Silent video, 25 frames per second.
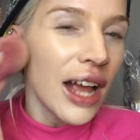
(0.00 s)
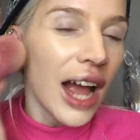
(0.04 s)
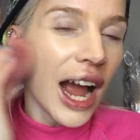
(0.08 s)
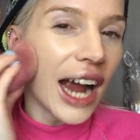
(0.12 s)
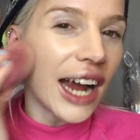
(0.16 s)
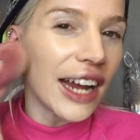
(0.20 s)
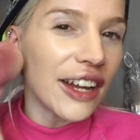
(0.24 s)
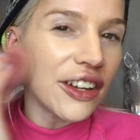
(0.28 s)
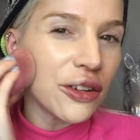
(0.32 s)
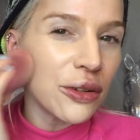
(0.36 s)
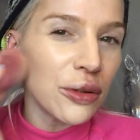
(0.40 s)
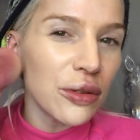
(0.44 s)

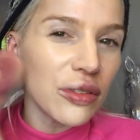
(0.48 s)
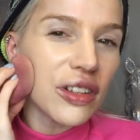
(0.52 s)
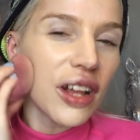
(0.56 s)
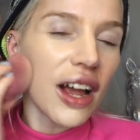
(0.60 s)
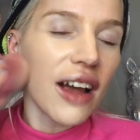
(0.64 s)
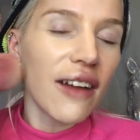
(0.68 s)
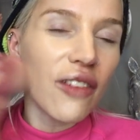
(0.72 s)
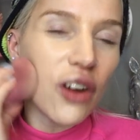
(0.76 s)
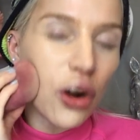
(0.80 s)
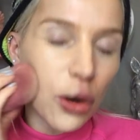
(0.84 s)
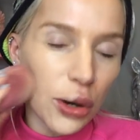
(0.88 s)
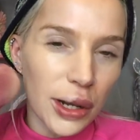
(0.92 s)
I used to
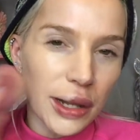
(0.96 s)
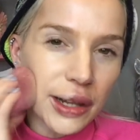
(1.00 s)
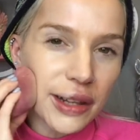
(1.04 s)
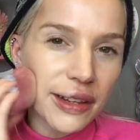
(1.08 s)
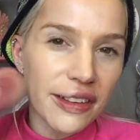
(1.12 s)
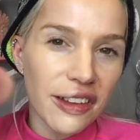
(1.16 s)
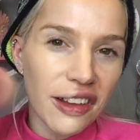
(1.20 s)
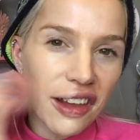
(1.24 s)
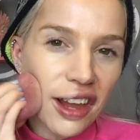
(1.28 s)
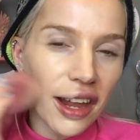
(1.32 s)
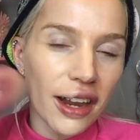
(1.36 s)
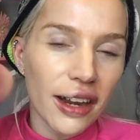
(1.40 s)
have oily
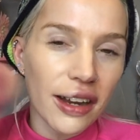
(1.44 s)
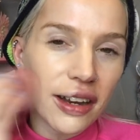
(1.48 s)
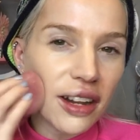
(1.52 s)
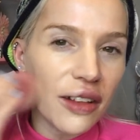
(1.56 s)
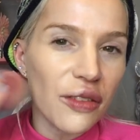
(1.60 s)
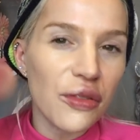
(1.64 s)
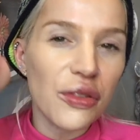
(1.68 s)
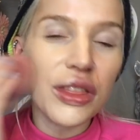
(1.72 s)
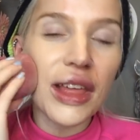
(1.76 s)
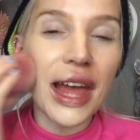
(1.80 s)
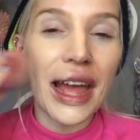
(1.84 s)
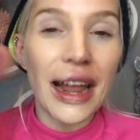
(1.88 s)
skin,
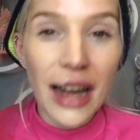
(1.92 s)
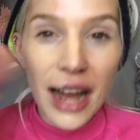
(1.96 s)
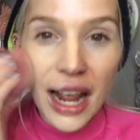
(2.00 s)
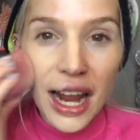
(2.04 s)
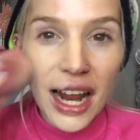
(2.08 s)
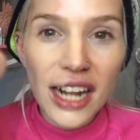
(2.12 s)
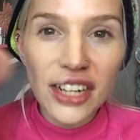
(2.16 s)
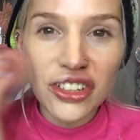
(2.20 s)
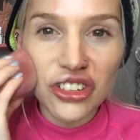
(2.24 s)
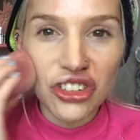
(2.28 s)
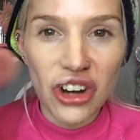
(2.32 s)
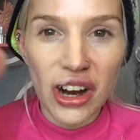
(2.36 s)
then I
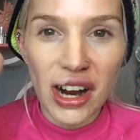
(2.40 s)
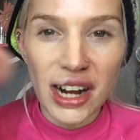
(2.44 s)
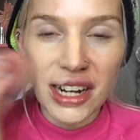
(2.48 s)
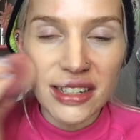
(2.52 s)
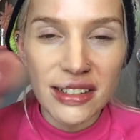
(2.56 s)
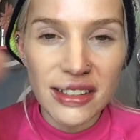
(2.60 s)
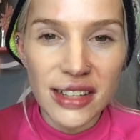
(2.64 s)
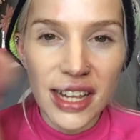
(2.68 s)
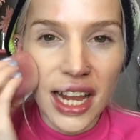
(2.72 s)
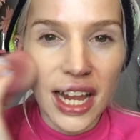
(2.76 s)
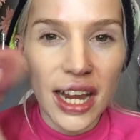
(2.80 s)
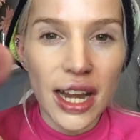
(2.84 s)
had dry
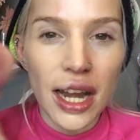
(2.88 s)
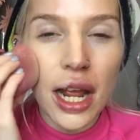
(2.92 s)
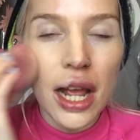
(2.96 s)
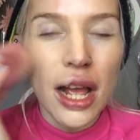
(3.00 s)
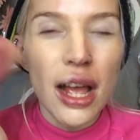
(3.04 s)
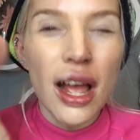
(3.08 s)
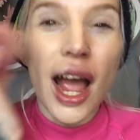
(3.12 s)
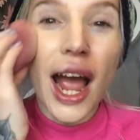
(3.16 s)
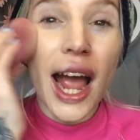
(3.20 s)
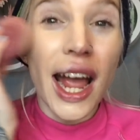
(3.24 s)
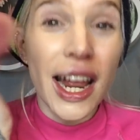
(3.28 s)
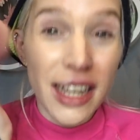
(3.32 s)
skin,
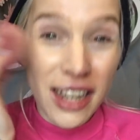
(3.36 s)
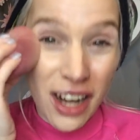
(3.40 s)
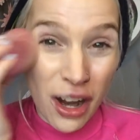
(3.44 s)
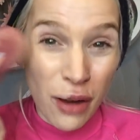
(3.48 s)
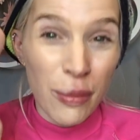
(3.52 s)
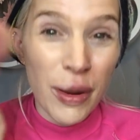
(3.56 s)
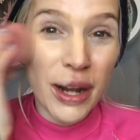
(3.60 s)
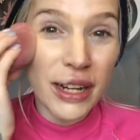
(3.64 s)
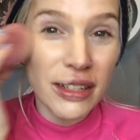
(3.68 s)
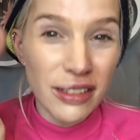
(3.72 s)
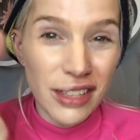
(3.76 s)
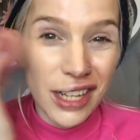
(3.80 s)
and now
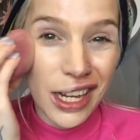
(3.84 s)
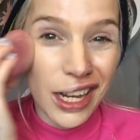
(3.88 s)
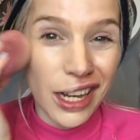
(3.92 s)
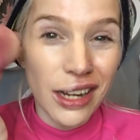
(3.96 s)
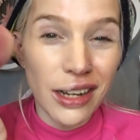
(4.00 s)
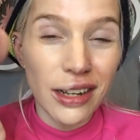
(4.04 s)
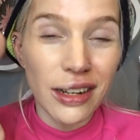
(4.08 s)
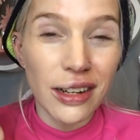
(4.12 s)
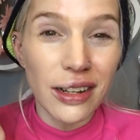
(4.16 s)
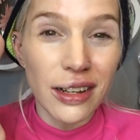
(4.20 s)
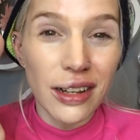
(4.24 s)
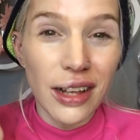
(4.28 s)
my
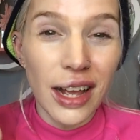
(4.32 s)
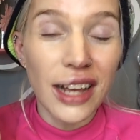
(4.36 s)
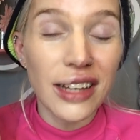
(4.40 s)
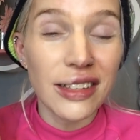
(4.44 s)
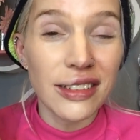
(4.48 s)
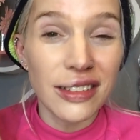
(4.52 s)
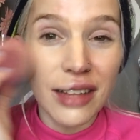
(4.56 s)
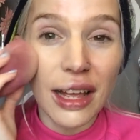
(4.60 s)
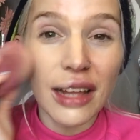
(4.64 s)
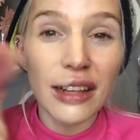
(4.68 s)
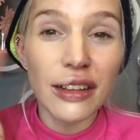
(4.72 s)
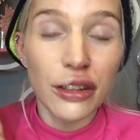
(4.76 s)
skin
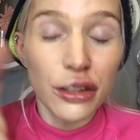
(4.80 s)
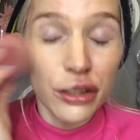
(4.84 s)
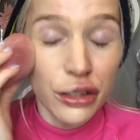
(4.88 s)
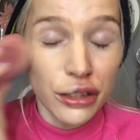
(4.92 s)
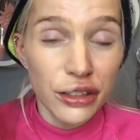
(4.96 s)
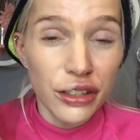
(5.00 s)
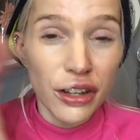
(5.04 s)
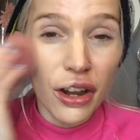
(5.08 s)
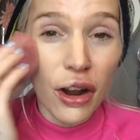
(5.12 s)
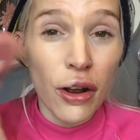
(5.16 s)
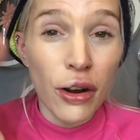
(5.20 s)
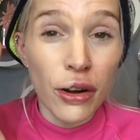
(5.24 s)
has
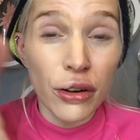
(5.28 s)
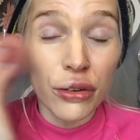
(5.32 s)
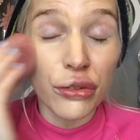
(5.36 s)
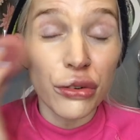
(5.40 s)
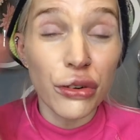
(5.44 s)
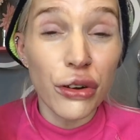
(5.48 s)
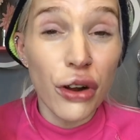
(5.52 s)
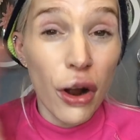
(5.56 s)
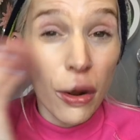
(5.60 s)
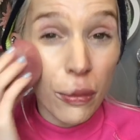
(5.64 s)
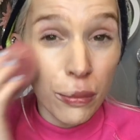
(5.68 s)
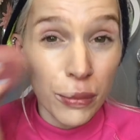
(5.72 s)
settled on
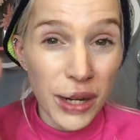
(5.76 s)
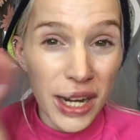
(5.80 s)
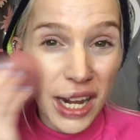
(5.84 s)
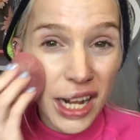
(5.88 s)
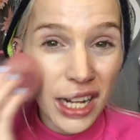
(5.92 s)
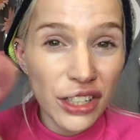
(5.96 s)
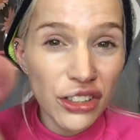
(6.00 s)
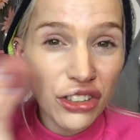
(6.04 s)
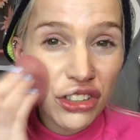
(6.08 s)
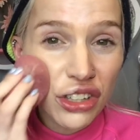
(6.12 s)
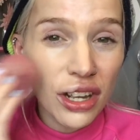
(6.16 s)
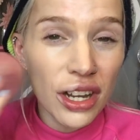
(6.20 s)

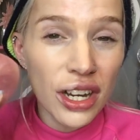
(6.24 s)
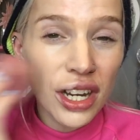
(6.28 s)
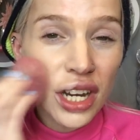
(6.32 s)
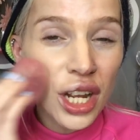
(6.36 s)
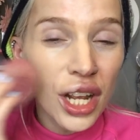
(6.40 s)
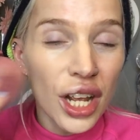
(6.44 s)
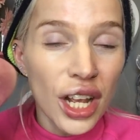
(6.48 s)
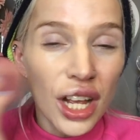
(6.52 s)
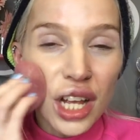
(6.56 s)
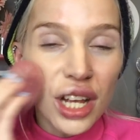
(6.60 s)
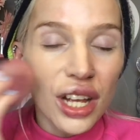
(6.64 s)
combination.